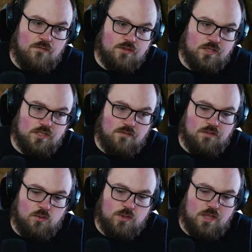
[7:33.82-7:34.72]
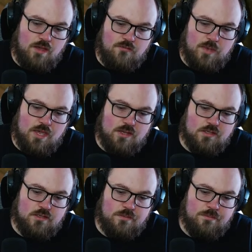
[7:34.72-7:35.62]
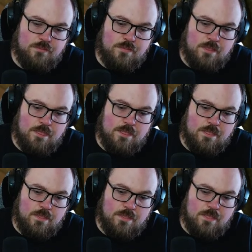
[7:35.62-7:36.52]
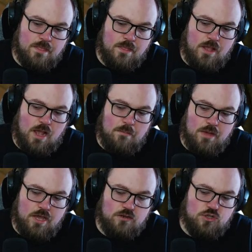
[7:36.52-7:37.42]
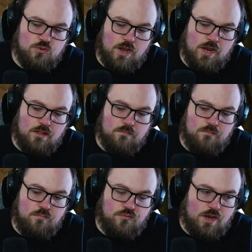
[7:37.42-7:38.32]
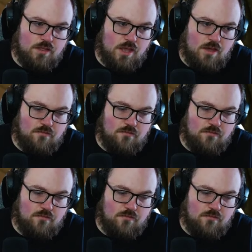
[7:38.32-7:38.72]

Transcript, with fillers: ever since I've lowered the FPS. I might try to bring the